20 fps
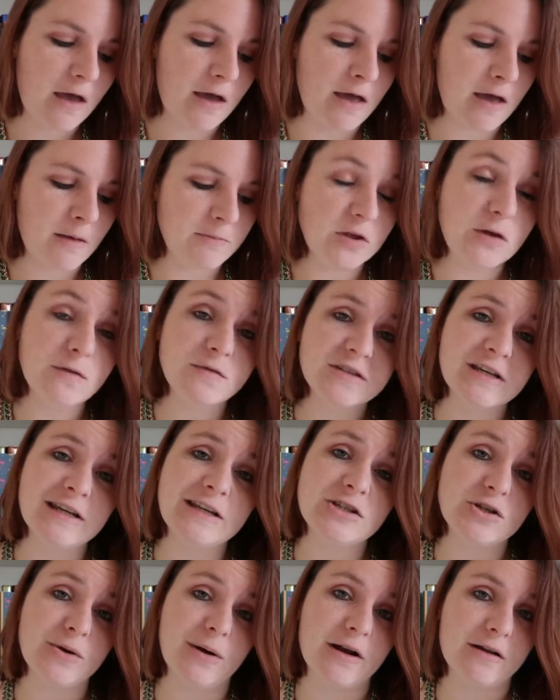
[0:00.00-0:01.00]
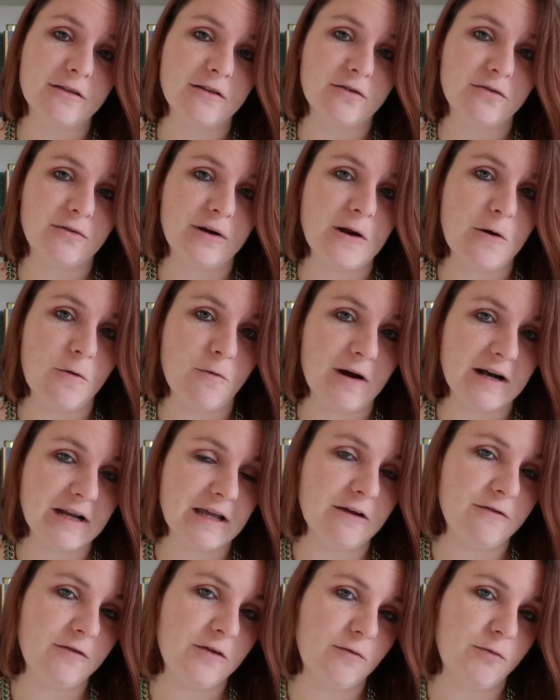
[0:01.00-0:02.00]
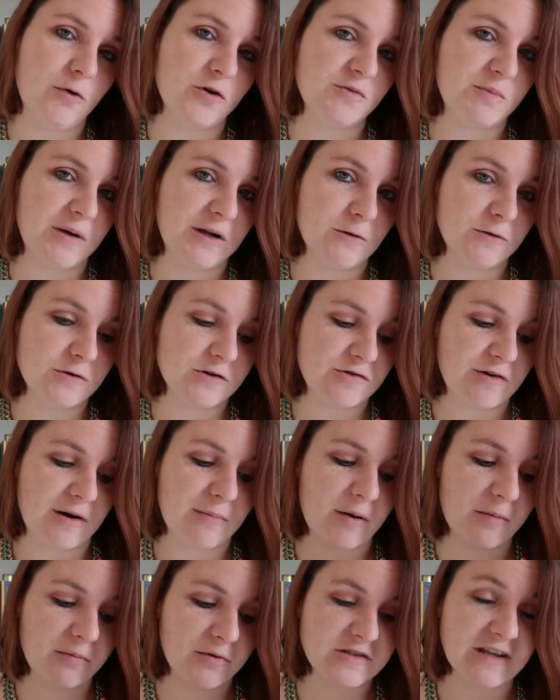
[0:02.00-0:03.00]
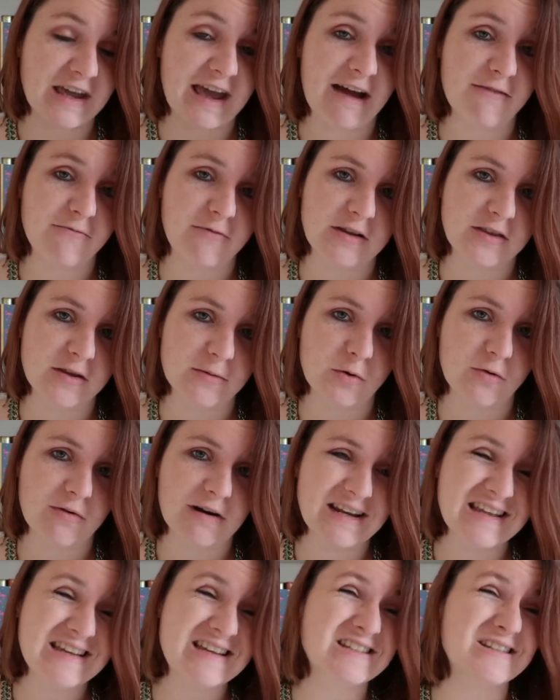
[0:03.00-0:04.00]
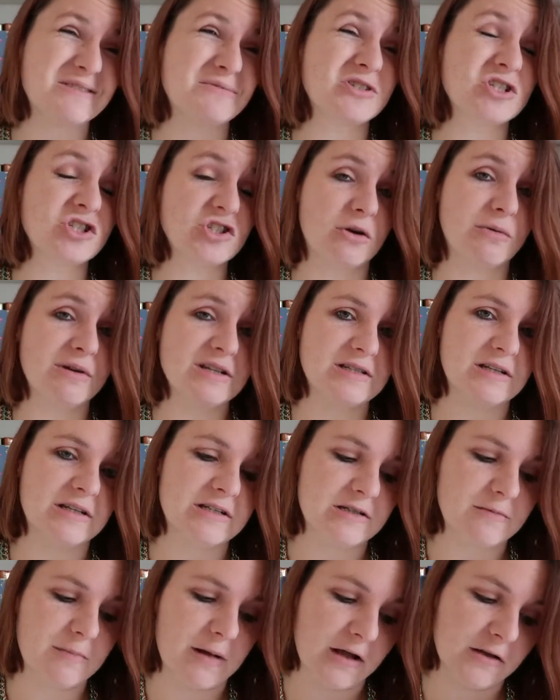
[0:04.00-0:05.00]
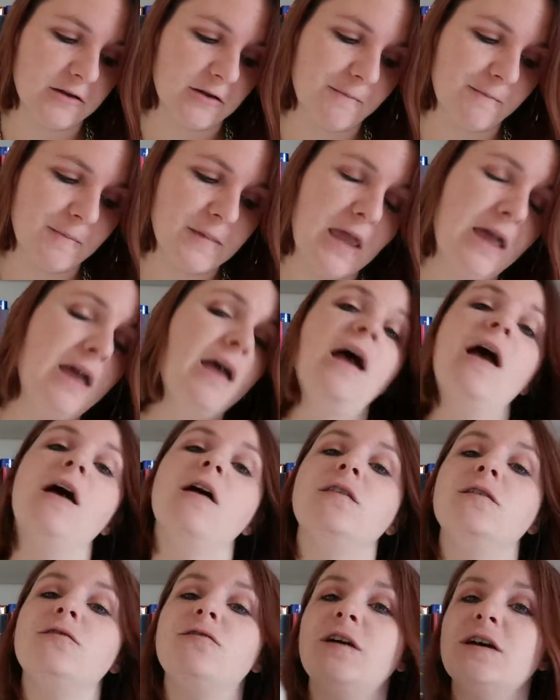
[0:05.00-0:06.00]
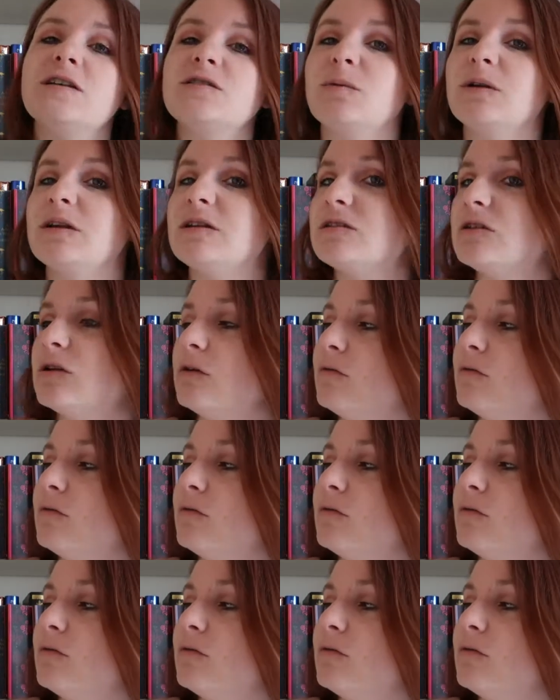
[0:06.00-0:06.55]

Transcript: You've seen two out of the three already if you've watched my August wrap up, because I have read them already because I was so excited about them. The first one is a